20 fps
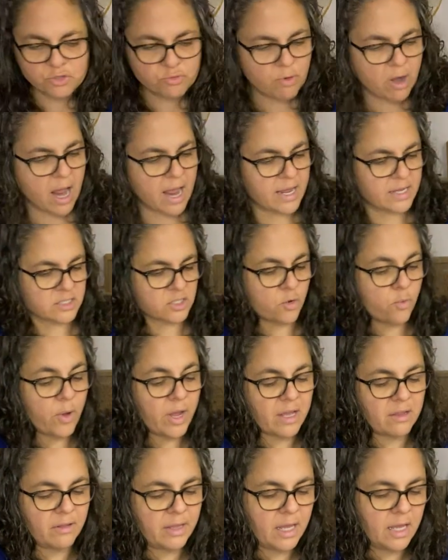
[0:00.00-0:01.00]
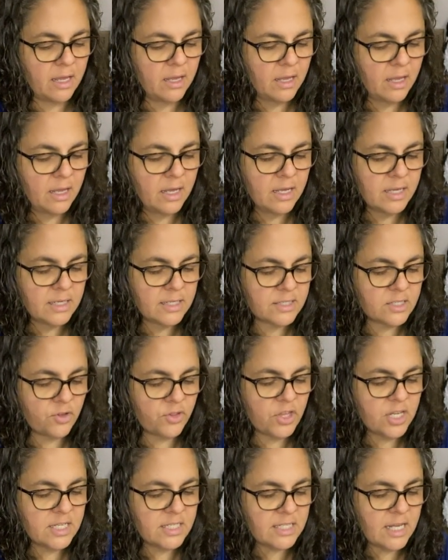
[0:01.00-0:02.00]
dry as quickly. So
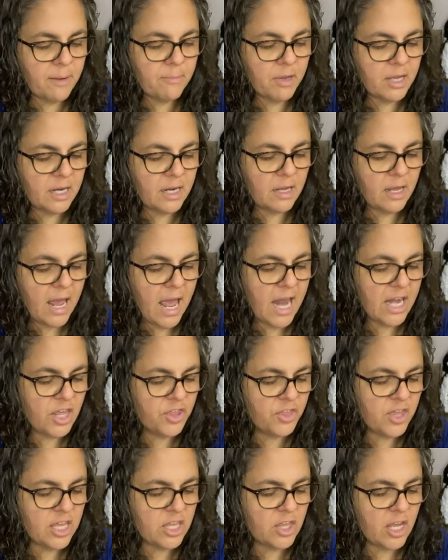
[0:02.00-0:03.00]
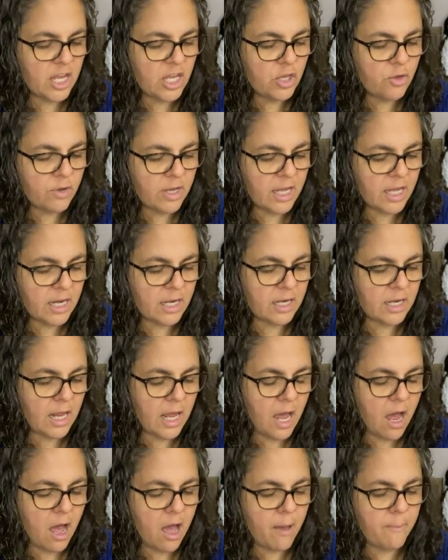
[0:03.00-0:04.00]
this, anything that you can
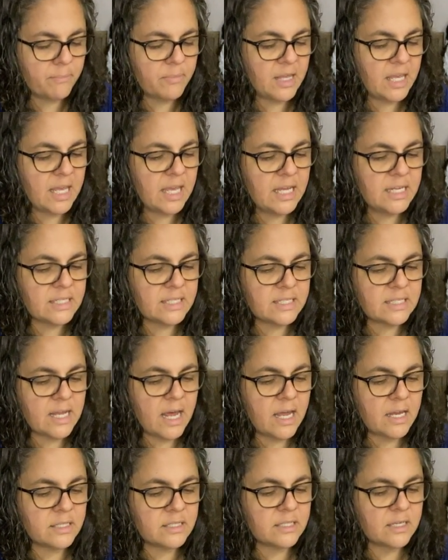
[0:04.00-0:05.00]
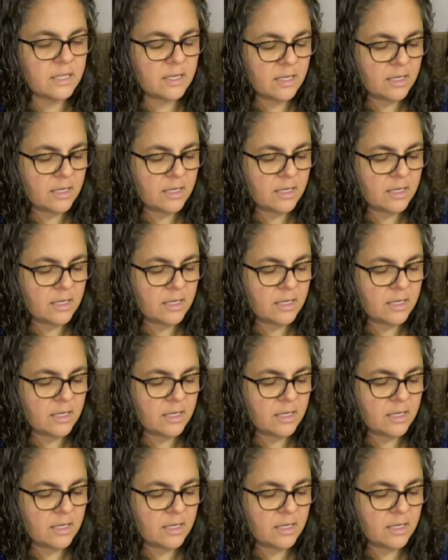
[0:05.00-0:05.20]
heat set,